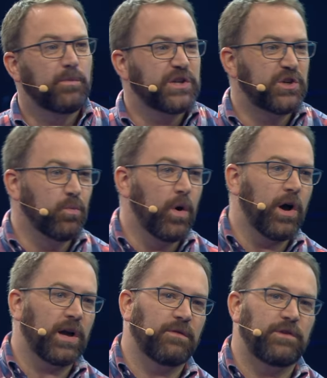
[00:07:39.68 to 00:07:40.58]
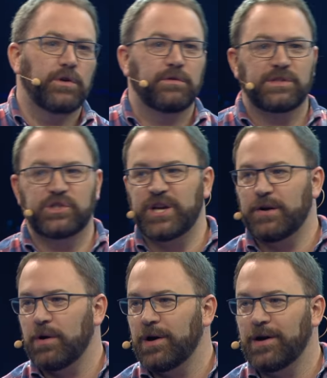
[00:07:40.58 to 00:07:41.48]
in which you work if you use
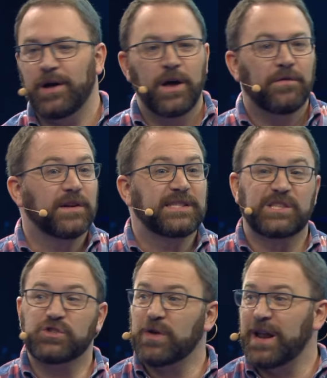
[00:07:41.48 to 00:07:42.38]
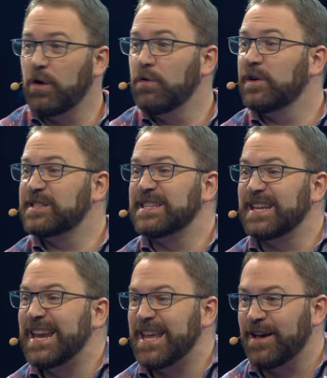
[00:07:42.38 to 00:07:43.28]
Jira versus Trello versus
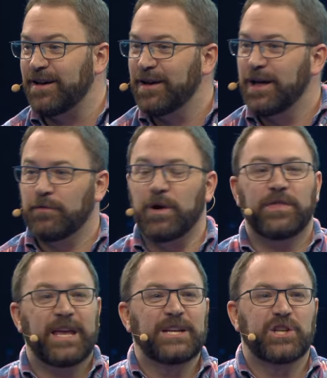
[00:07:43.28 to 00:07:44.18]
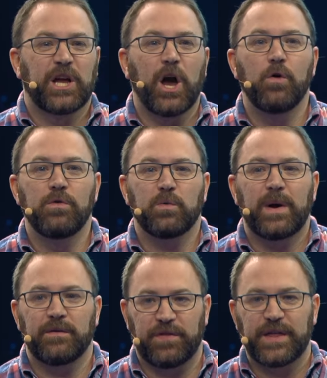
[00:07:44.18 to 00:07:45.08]
Linear, right? They each encode a
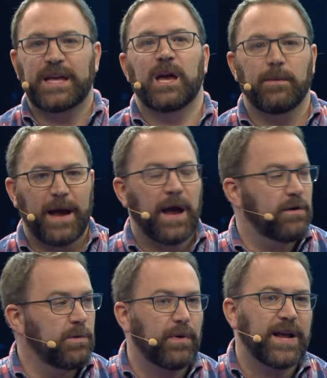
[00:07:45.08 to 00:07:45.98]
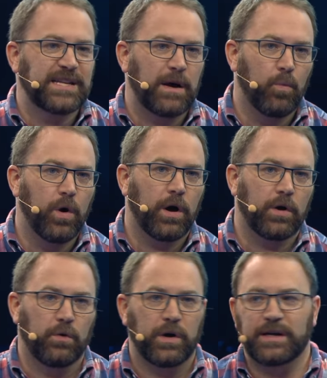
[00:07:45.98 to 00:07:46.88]
way of thinking about how you break down work
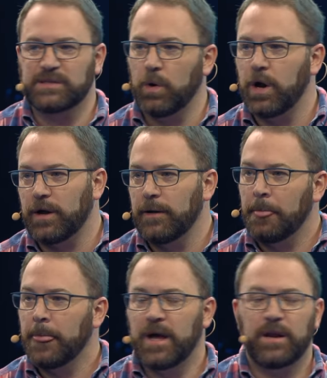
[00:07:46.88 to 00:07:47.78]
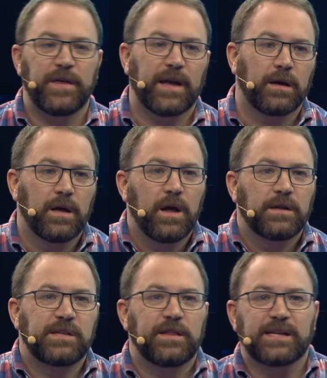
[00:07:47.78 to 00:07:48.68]
and organize work. And I think
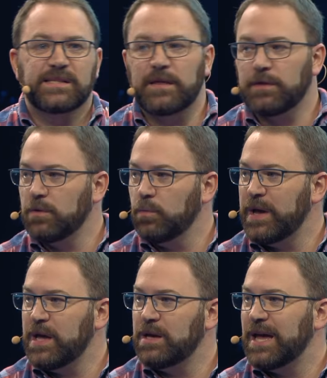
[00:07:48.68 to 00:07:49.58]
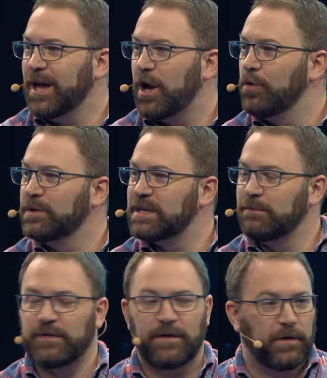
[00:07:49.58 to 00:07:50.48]
to the extent that we encode some
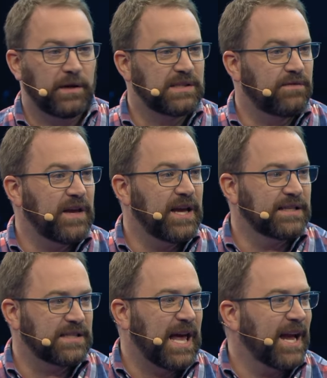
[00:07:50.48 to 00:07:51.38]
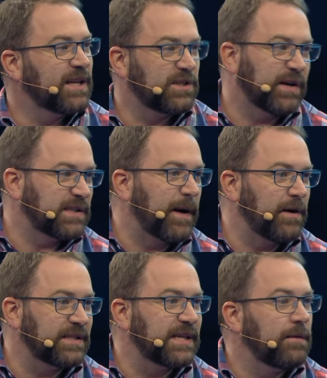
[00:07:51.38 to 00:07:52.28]
of our philosophy in Slack, it's
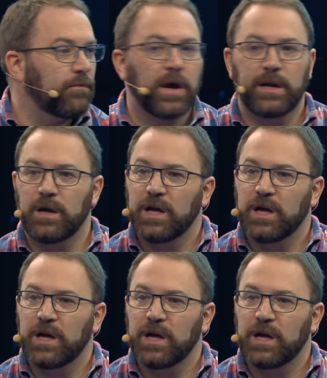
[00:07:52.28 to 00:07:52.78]
transparency, right?